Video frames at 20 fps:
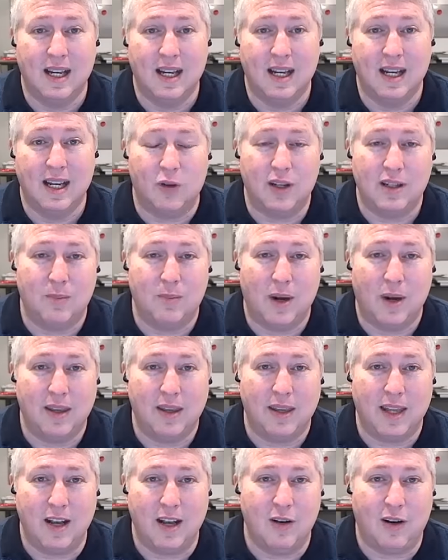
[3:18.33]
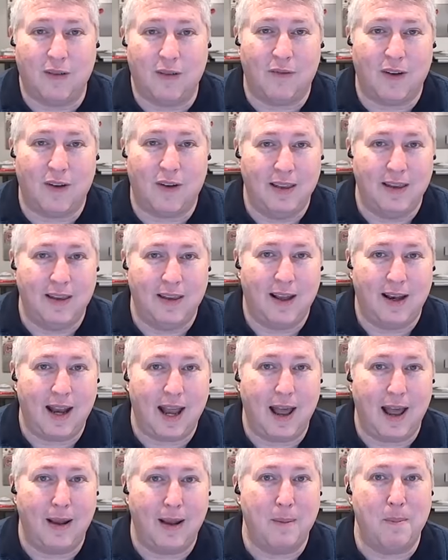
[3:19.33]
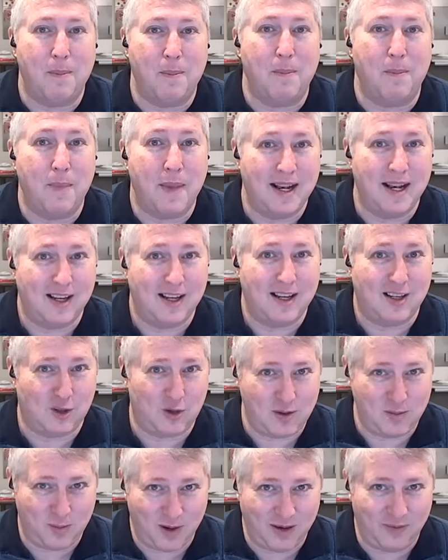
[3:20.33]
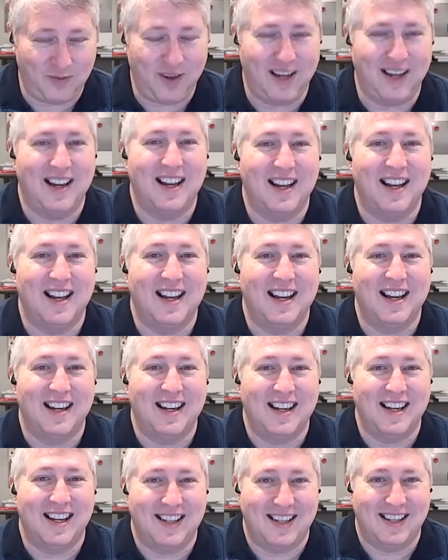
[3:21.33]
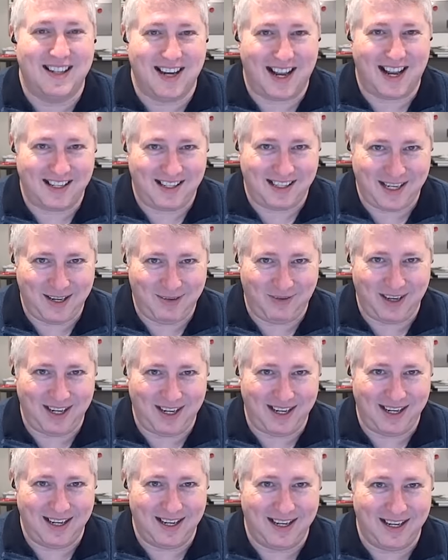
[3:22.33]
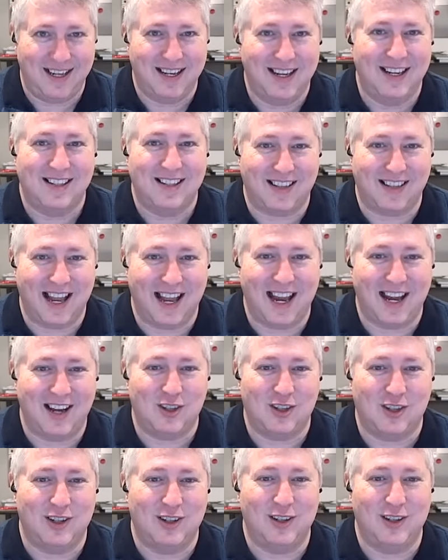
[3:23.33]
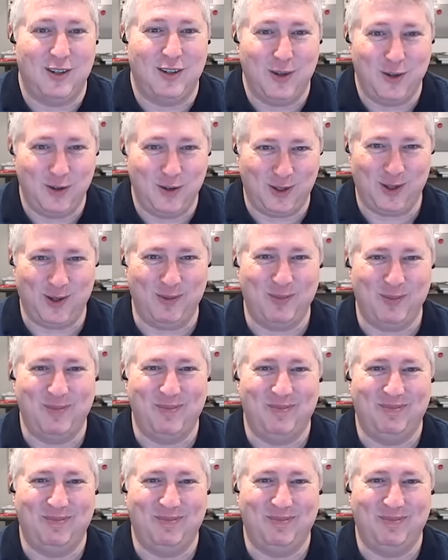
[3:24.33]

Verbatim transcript: uh, for this month, and you can find that at ministrybriefing.tv slash YouTube.